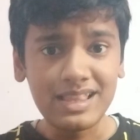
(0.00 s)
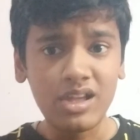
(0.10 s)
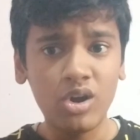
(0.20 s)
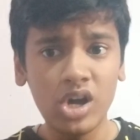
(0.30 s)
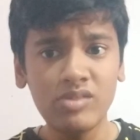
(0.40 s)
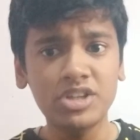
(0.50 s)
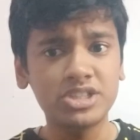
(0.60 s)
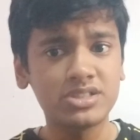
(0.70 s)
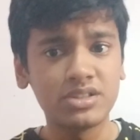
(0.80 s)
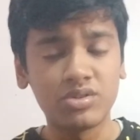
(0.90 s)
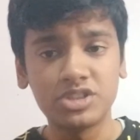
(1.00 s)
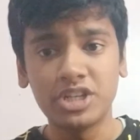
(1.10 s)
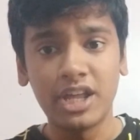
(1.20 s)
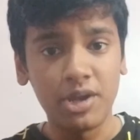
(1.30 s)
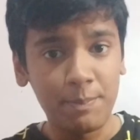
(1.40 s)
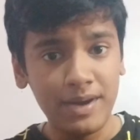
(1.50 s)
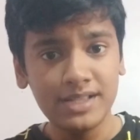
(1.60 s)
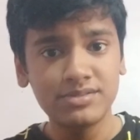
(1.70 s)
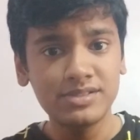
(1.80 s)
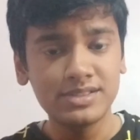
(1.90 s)
always don't share your
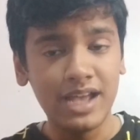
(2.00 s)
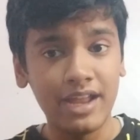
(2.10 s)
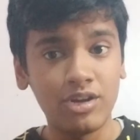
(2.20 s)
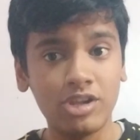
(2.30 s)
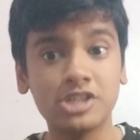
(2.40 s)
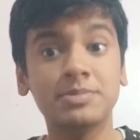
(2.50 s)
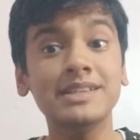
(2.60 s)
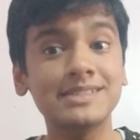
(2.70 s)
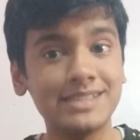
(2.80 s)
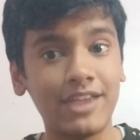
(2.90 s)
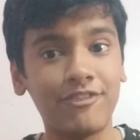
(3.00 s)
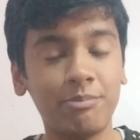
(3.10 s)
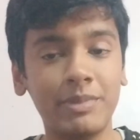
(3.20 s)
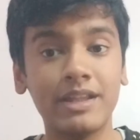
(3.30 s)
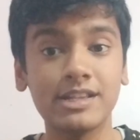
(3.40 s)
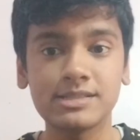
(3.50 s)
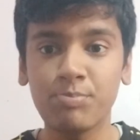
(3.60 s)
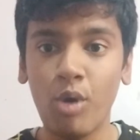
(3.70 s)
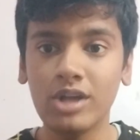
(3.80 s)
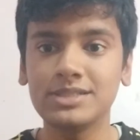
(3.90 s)
passwords, and always be safe. Be
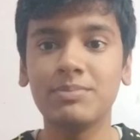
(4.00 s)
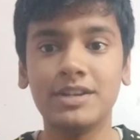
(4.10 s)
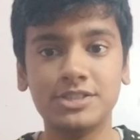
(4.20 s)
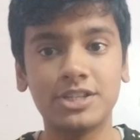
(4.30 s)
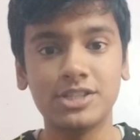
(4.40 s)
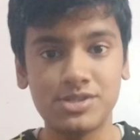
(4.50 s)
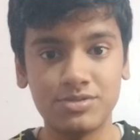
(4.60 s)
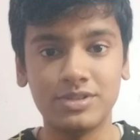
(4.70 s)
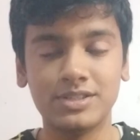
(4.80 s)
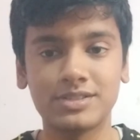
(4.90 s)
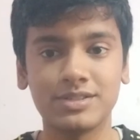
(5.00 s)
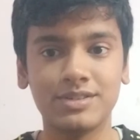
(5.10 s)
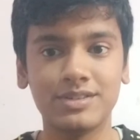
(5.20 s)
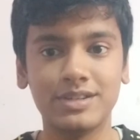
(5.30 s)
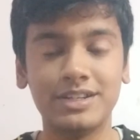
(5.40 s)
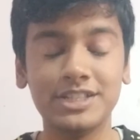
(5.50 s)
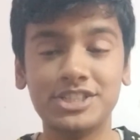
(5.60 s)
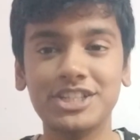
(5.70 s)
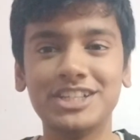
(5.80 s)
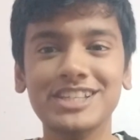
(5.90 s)
responsible digital student,
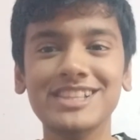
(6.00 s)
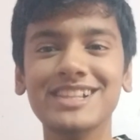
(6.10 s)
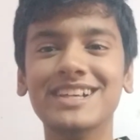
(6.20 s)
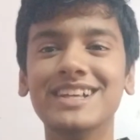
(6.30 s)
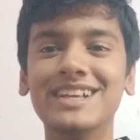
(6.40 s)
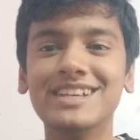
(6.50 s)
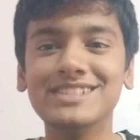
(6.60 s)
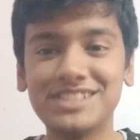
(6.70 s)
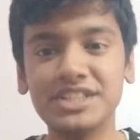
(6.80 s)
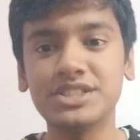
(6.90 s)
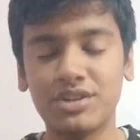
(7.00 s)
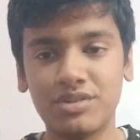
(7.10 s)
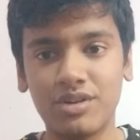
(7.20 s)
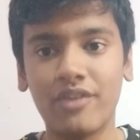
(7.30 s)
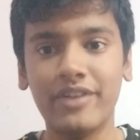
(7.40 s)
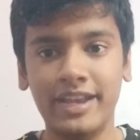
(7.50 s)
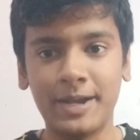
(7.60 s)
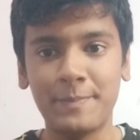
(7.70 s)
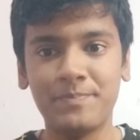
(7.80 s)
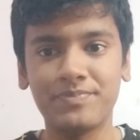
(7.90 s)
digital citizen of India,
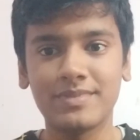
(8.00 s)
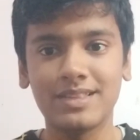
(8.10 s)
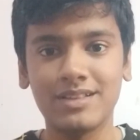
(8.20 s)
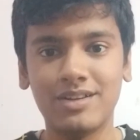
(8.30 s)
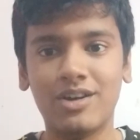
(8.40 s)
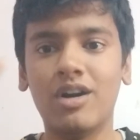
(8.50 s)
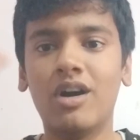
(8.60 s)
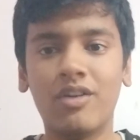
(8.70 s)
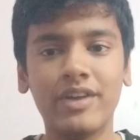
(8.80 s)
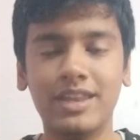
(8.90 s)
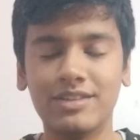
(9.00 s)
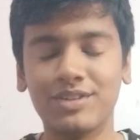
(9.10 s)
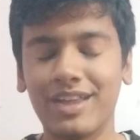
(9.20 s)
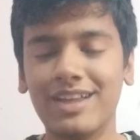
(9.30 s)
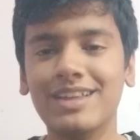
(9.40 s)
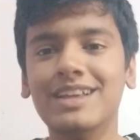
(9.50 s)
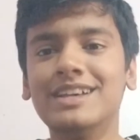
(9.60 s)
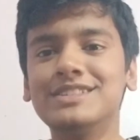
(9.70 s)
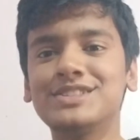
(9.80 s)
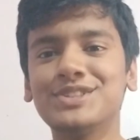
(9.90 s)
of any other. Okay.
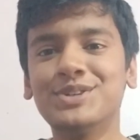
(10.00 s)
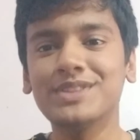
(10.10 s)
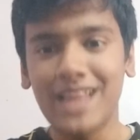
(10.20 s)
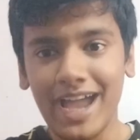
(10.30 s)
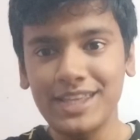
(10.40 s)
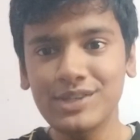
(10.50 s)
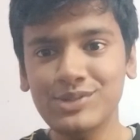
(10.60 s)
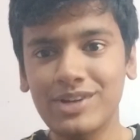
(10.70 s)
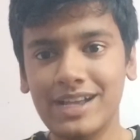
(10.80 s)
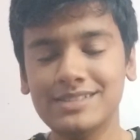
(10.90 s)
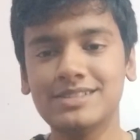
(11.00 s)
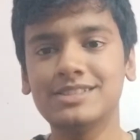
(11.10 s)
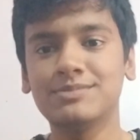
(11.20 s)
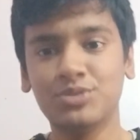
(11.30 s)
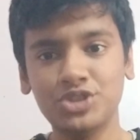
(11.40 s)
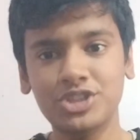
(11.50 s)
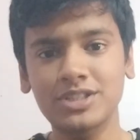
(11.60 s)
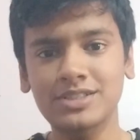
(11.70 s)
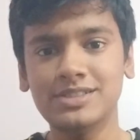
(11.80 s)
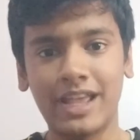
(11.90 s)
So thank you guys. This is
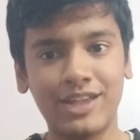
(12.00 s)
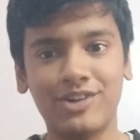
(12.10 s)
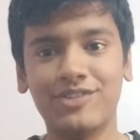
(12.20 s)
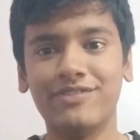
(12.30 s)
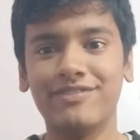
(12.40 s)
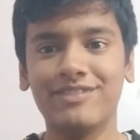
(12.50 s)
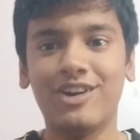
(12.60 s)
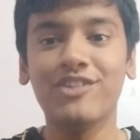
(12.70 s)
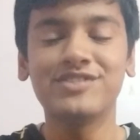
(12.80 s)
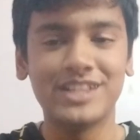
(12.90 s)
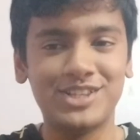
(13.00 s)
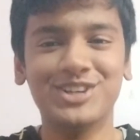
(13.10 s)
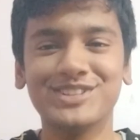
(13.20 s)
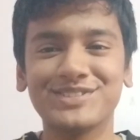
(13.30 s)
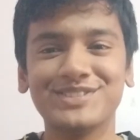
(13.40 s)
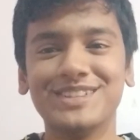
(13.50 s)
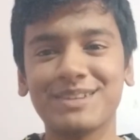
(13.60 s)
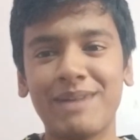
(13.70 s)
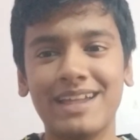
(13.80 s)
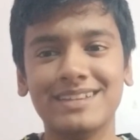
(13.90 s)
Bhushan signing off St. Joseph School. Bye.